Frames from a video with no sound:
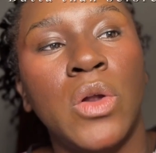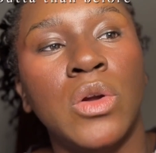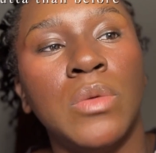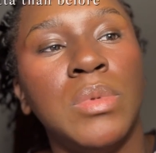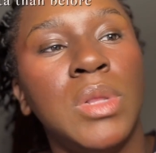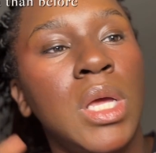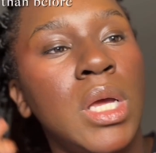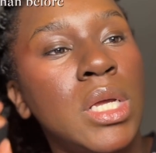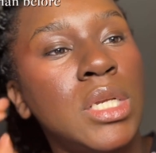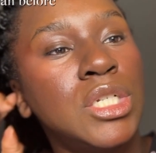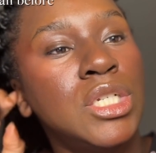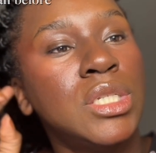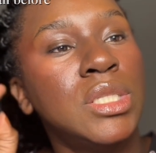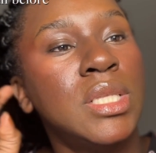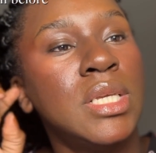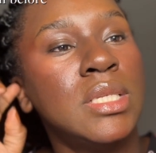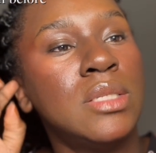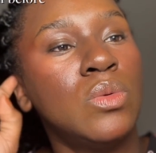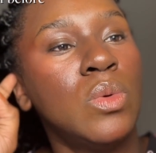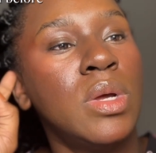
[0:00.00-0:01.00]
Blush.
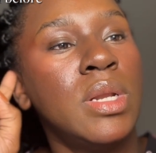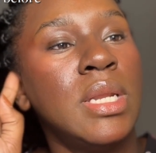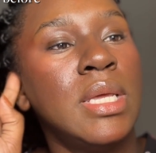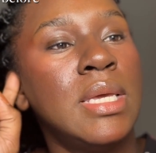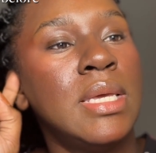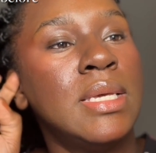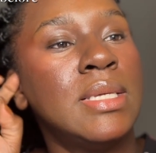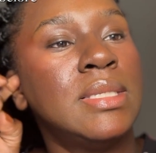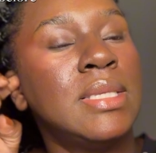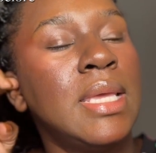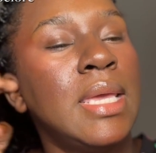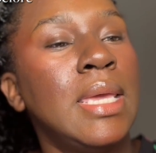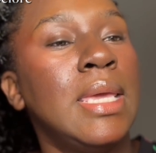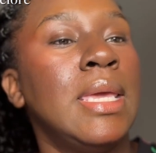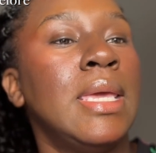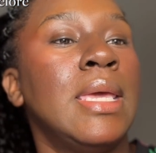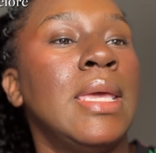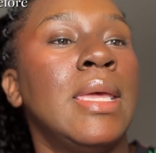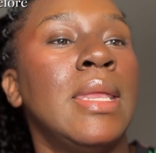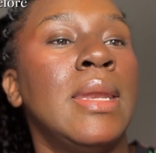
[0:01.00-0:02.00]
This one is
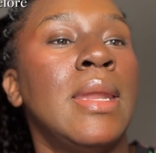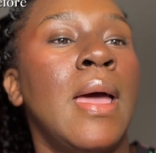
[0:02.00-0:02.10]
in